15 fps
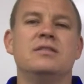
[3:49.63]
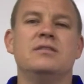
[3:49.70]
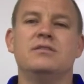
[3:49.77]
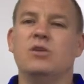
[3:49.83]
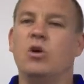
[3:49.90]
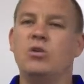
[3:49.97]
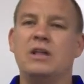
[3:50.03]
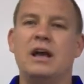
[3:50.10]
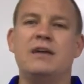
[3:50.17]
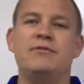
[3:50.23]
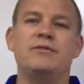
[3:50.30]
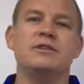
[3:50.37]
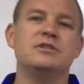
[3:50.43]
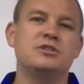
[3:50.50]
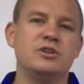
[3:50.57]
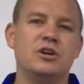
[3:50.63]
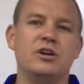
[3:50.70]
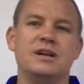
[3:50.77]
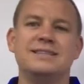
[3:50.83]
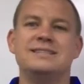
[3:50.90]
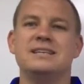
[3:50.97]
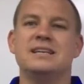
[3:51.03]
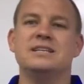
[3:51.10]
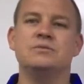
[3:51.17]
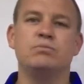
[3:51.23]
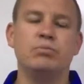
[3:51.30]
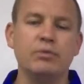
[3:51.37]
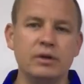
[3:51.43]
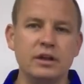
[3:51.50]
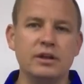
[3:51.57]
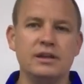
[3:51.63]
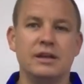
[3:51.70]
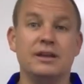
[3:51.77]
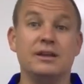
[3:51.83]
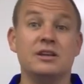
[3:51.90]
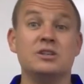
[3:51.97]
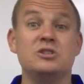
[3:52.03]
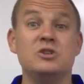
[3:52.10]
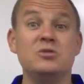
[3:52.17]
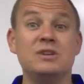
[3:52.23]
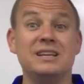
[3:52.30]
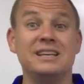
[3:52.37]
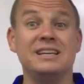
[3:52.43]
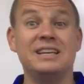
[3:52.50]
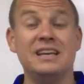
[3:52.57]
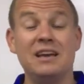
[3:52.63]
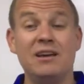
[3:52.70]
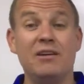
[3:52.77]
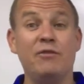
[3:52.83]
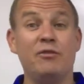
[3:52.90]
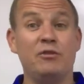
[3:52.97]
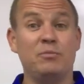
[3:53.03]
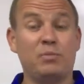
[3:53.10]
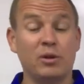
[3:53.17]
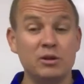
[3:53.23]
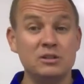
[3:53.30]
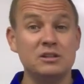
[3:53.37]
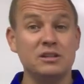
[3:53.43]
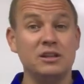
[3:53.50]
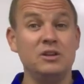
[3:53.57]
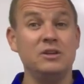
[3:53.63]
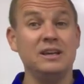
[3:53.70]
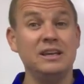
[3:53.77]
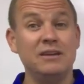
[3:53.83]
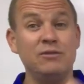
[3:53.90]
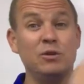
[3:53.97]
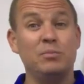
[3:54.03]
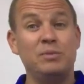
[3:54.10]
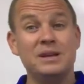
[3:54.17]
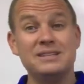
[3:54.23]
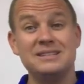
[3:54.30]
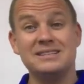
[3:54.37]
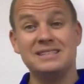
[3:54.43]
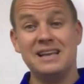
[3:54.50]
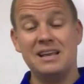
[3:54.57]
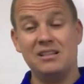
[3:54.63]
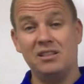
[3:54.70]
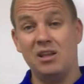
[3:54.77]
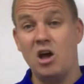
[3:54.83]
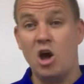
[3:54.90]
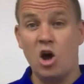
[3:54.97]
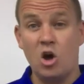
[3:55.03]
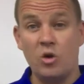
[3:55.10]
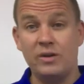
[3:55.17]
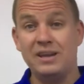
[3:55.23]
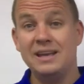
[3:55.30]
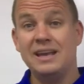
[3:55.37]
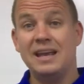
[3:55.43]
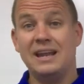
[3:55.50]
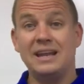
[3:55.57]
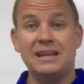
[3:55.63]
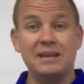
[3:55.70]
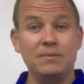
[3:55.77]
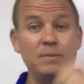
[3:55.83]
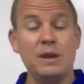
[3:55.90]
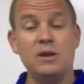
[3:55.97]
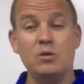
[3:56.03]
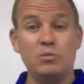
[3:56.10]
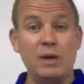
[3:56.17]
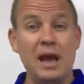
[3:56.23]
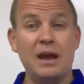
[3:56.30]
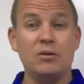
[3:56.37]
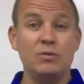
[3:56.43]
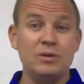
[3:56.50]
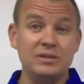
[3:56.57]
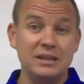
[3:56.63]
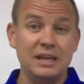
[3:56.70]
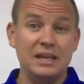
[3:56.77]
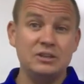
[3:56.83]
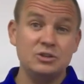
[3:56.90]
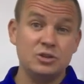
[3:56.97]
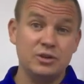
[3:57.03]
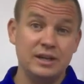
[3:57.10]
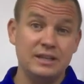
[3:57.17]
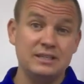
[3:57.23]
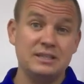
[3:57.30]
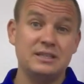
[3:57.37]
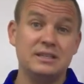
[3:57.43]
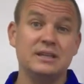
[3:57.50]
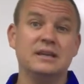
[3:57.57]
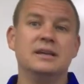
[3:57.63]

whole life insurance is brilliant because you can give your business a loan and it can pay you back with interest.